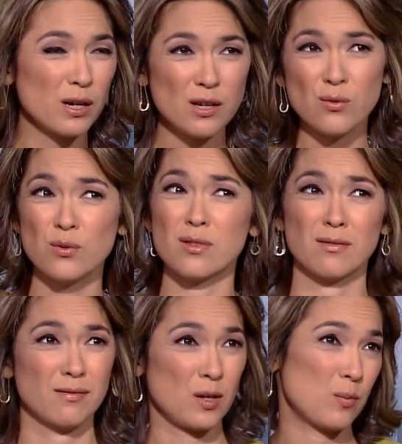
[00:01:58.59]
want to use
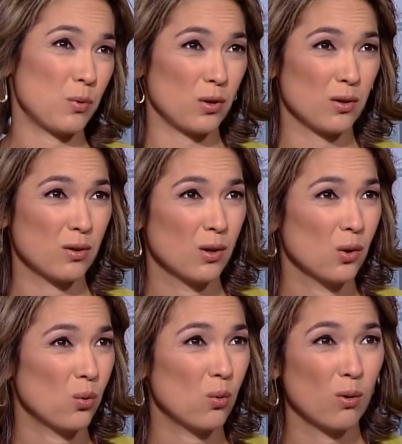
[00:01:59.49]
Facebook
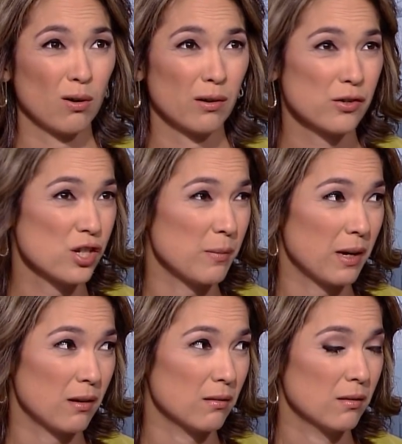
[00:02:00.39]
or
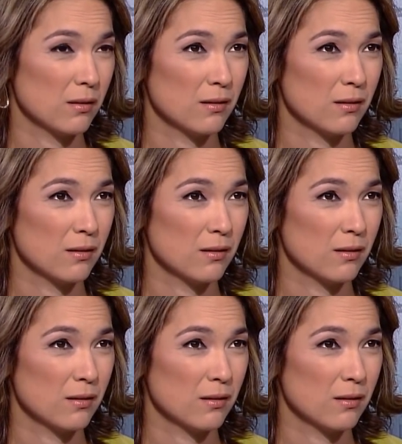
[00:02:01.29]
Gmail.